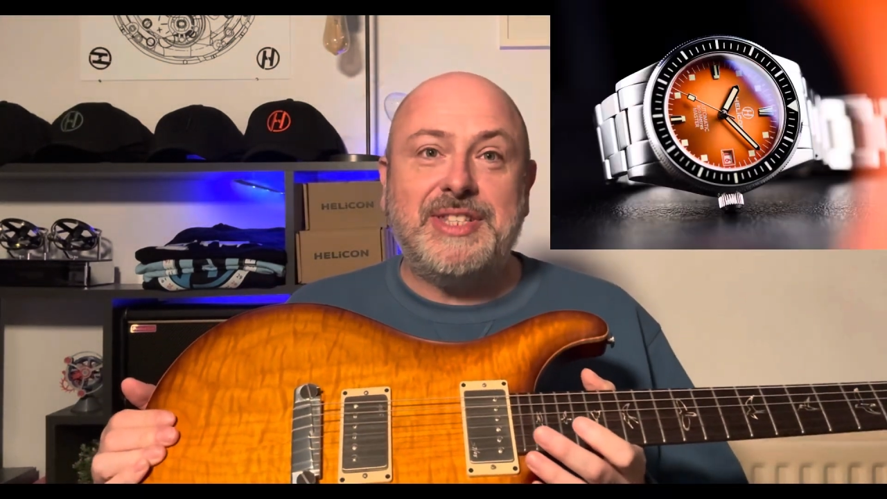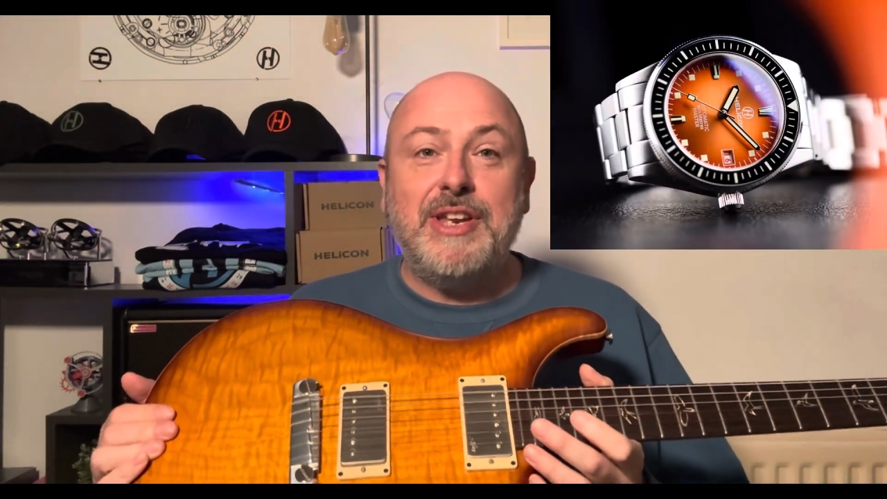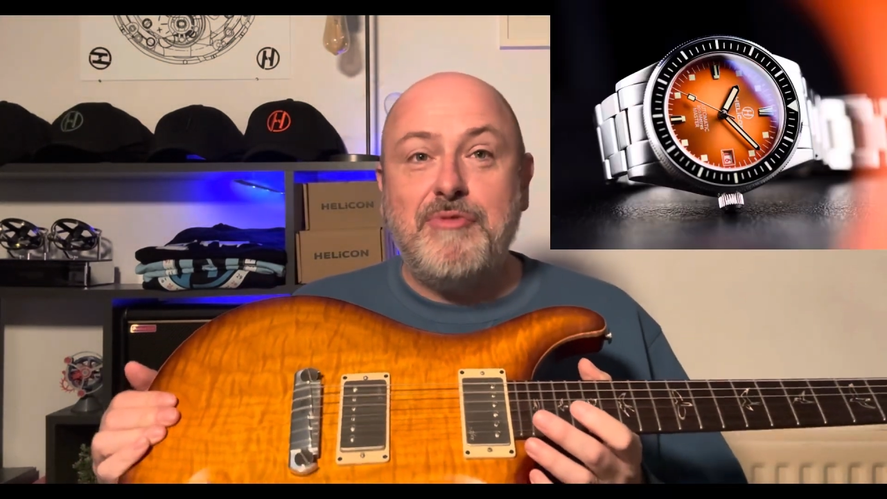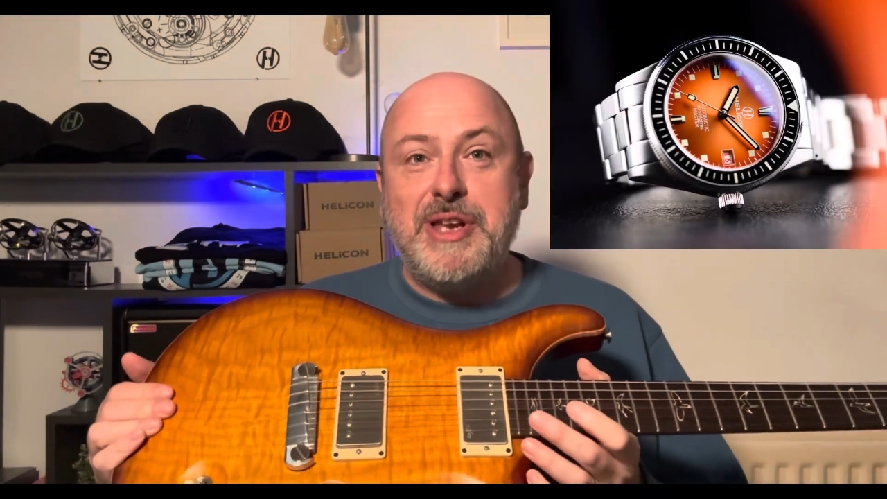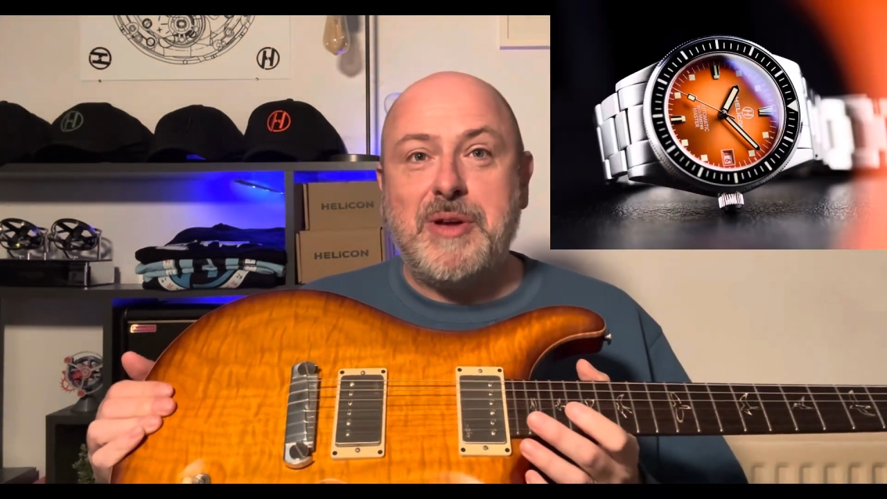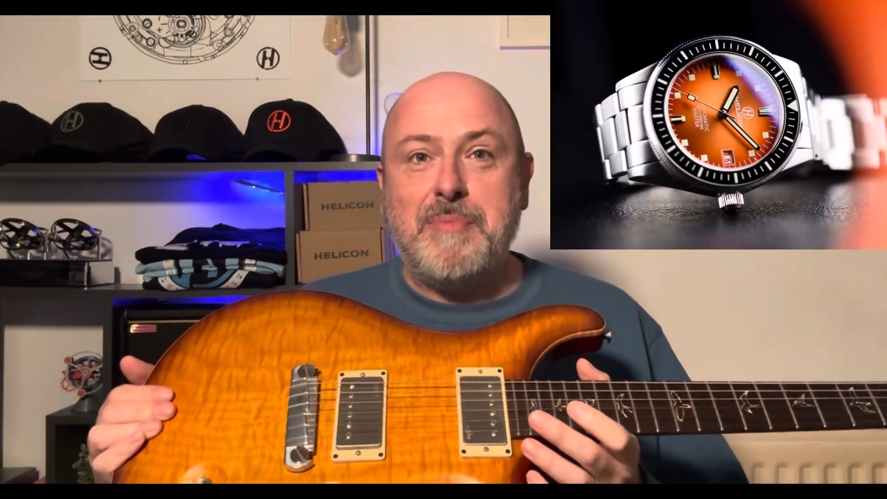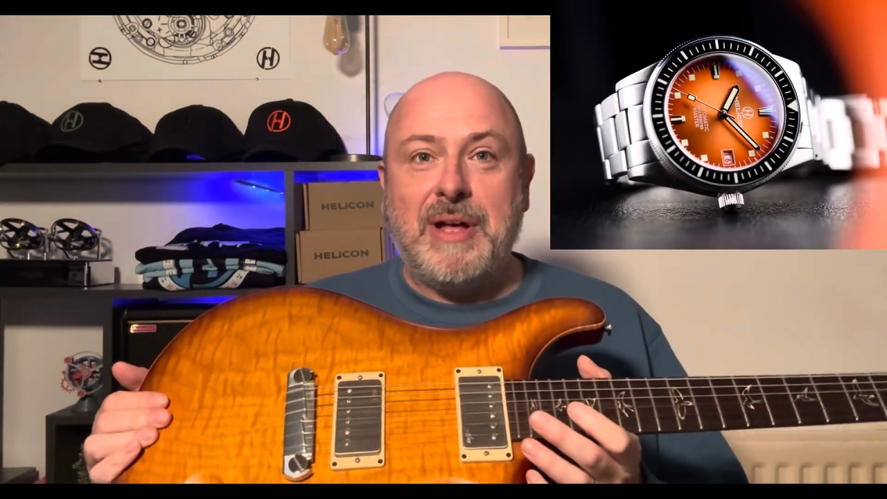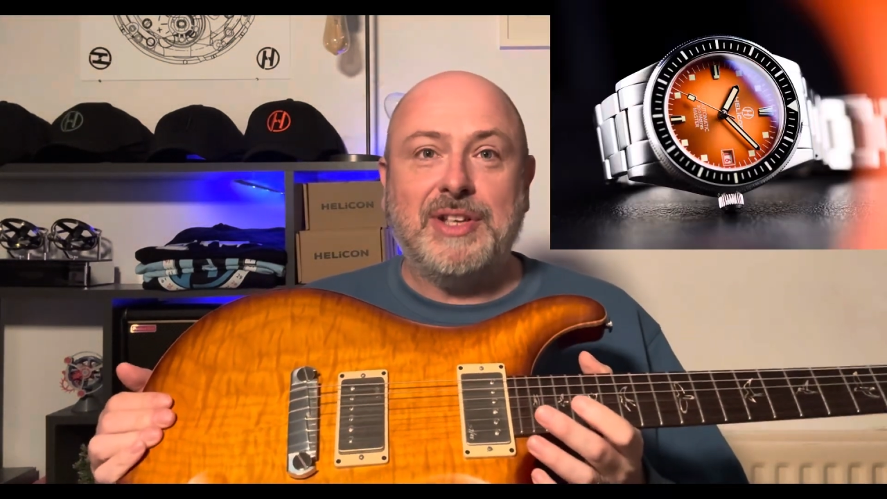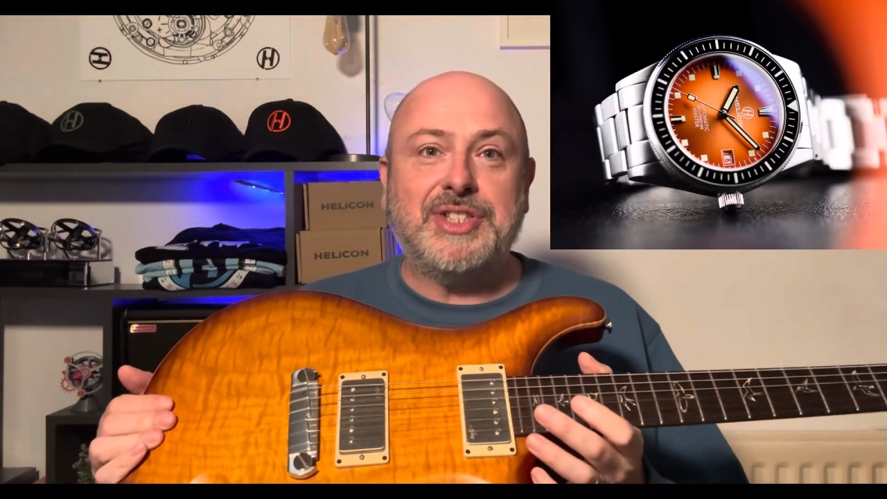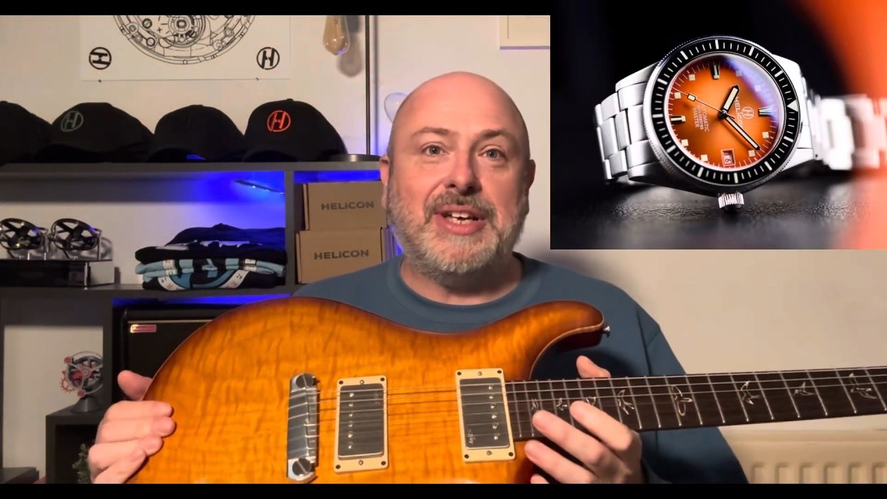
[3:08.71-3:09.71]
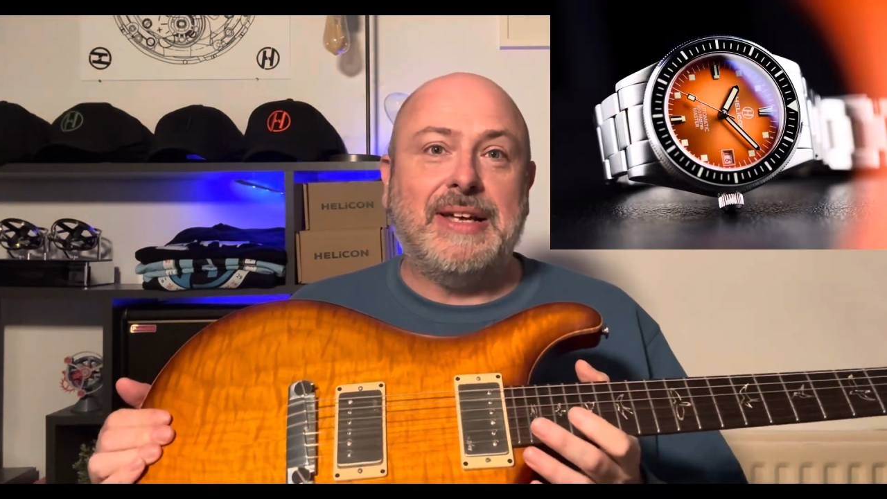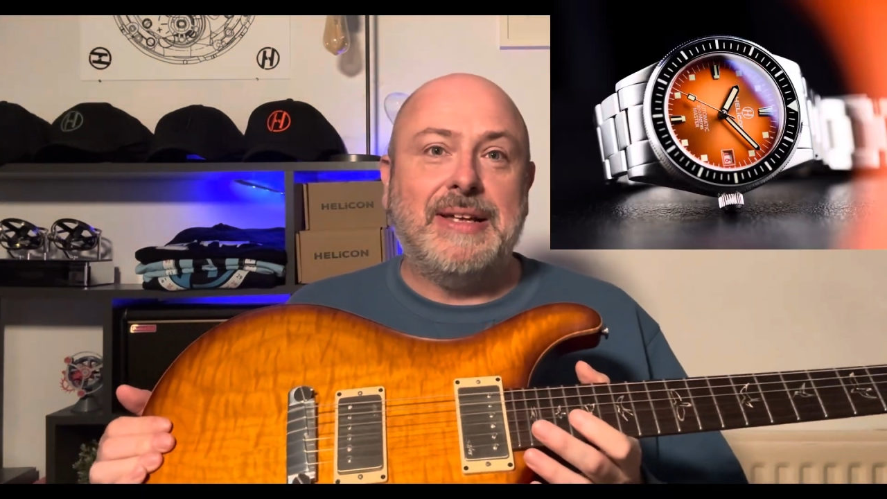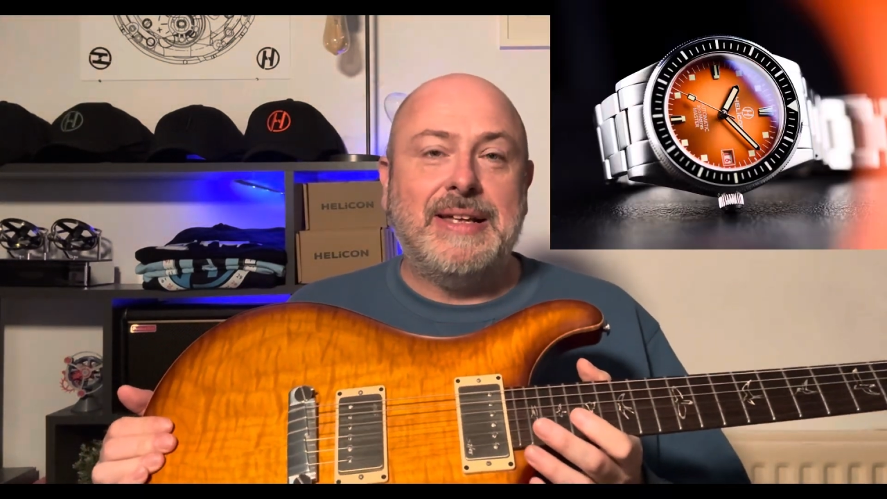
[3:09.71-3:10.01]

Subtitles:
the Iridium Master.